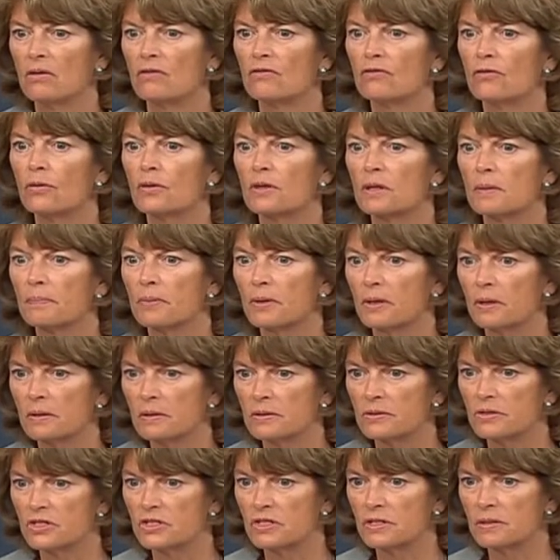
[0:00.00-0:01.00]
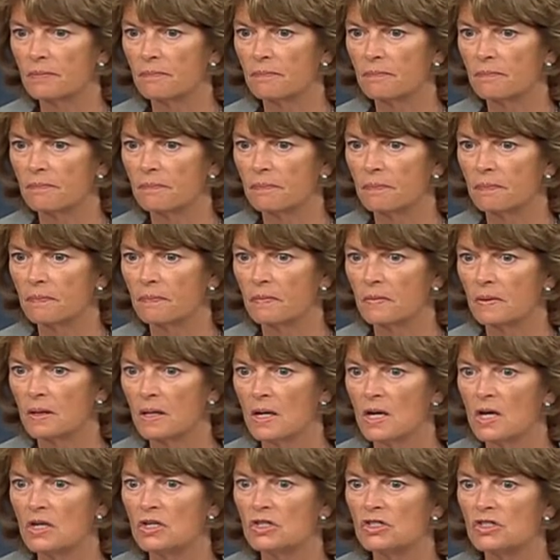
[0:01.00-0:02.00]
for the birds.
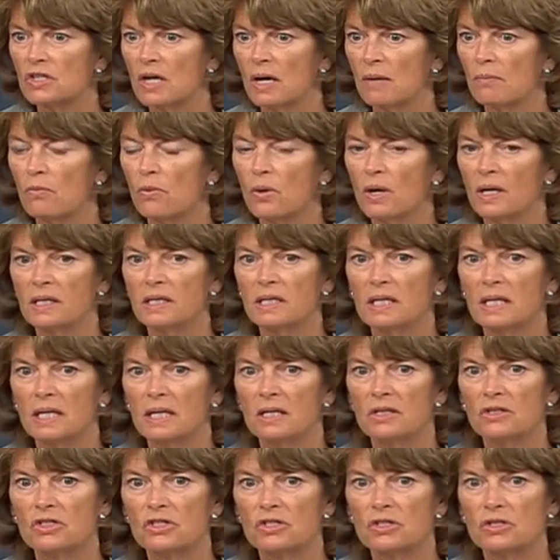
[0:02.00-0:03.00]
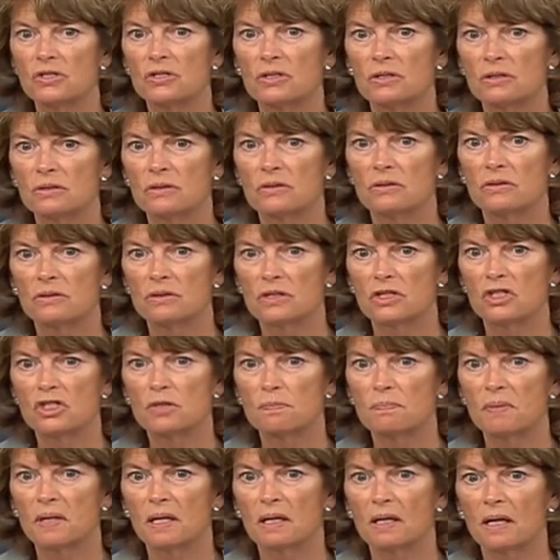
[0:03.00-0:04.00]
Someone needs to
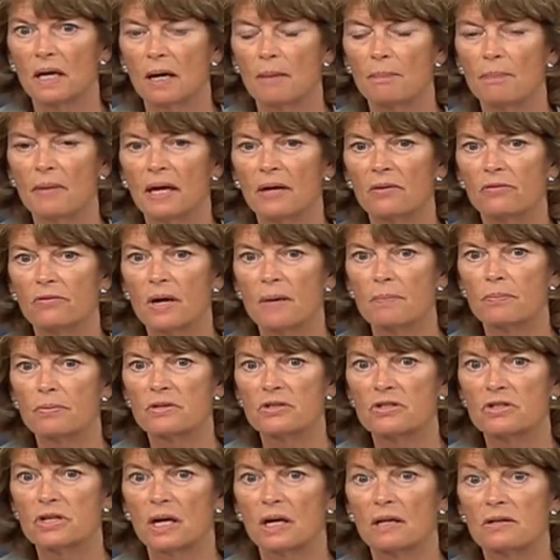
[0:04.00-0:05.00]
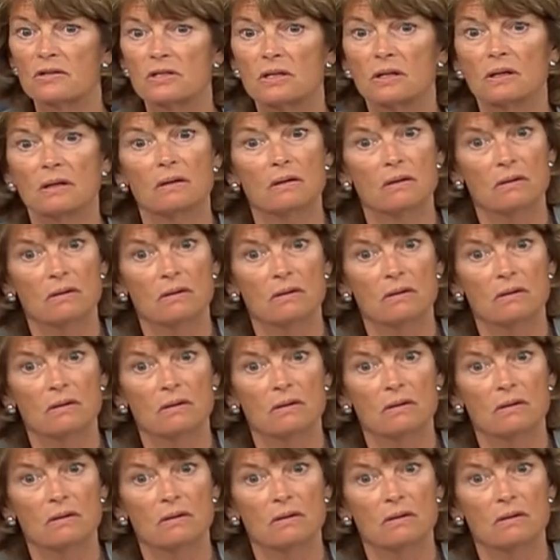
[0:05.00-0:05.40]
speak up and represent